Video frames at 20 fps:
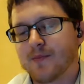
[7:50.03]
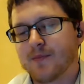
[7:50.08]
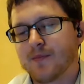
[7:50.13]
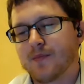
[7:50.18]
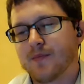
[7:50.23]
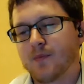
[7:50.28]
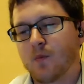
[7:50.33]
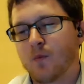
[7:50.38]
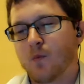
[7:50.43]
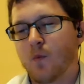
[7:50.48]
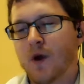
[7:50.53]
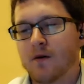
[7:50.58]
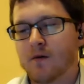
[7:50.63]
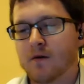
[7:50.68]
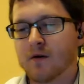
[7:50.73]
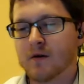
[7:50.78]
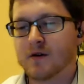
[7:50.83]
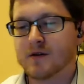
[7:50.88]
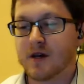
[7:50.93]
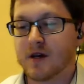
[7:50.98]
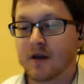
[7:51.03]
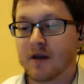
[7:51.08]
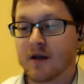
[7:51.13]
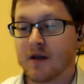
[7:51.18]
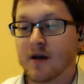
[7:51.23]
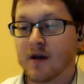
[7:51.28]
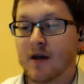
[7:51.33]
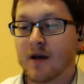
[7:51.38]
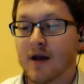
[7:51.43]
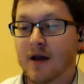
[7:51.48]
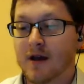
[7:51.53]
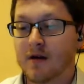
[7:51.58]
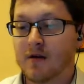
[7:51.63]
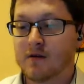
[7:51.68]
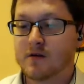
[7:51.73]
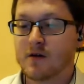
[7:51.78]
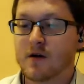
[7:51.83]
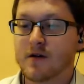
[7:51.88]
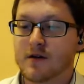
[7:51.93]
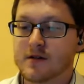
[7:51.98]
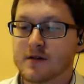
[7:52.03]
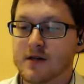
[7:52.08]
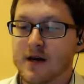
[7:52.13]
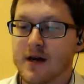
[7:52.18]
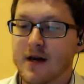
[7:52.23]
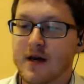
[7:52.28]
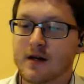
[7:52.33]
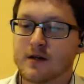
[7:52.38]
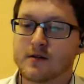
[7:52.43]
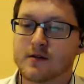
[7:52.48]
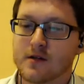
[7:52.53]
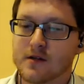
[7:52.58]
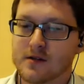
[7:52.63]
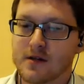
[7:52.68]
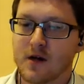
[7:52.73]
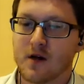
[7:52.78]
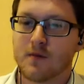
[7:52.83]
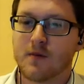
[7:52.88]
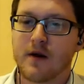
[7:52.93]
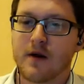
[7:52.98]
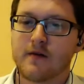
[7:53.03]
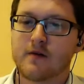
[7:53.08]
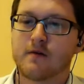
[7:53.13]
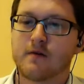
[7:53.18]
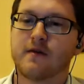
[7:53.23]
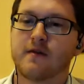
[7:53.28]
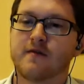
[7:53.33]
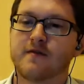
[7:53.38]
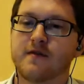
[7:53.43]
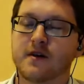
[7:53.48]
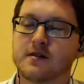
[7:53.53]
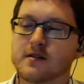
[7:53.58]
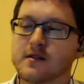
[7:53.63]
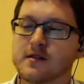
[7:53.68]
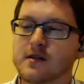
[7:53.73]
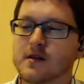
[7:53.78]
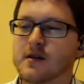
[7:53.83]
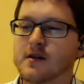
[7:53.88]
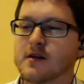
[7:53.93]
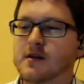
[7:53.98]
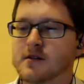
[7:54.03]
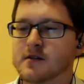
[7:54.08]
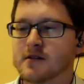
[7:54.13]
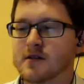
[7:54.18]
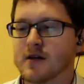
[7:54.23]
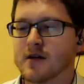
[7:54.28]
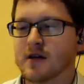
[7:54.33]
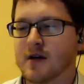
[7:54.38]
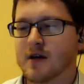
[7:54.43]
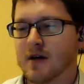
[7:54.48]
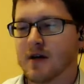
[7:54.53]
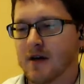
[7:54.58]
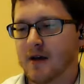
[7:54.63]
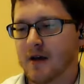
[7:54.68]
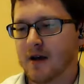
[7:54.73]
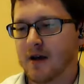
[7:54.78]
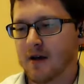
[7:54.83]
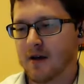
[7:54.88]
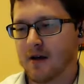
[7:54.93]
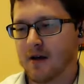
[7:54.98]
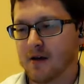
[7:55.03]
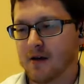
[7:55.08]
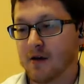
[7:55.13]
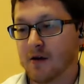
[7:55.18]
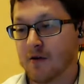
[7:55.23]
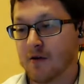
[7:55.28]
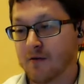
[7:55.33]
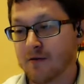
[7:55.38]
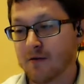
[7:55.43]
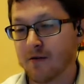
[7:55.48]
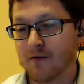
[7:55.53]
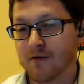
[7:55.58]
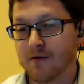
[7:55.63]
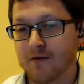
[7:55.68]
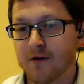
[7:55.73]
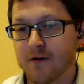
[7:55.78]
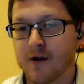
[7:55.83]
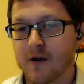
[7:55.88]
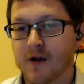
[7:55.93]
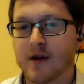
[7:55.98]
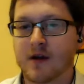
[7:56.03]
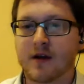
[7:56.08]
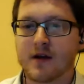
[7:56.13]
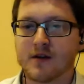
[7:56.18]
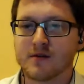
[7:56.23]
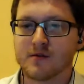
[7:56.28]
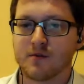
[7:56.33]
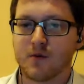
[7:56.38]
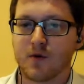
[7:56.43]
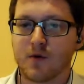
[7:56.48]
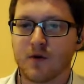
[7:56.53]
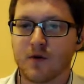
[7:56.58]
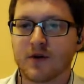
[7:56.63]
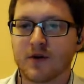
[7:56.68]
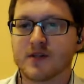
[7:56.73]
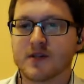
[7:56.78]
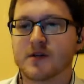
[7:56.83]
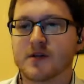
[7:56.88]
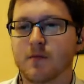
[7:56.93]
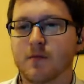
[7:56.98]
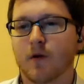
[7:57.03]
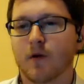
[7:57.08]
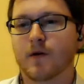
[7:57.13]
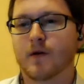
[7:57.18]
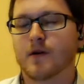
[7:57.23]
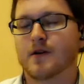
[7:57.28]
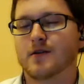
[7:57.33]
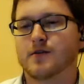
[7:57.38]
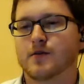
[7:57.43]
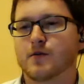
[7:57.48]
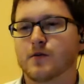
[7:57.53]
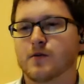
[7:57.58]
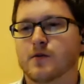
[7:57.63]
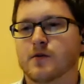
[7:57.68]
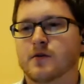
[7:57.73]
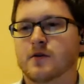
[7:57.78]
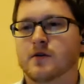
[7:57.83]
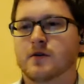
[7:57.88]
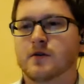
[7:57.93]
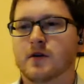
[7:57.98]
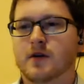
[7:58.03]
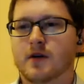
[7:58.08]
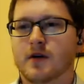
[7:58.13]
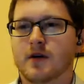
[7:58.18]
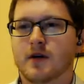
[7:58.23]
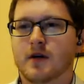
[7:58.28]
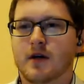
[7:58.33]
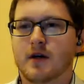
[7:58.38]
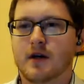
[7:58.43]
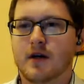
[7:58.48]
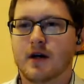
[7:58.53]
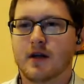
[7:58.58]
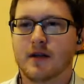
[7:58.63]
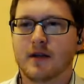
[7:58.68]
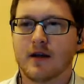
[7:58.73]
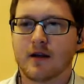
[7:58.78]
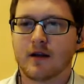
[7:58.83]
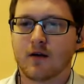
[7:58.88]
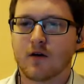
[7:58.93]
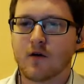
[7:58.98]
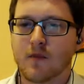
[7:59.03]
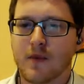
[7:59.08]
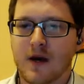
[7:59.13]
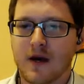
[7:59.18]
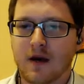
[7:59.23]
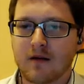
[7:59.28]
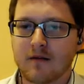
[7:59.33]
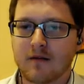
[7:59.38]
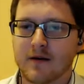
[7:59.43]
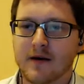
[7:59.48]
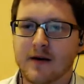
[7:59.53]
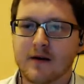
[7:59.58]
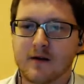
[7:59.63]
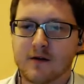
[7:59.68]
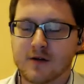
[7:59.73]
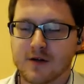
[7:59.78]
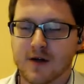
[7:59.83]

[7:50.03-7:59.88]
way where it's like, hey, here's all these hacks, let's help everyone fix these, for free, as more or less a marketing tool, and then go back later and try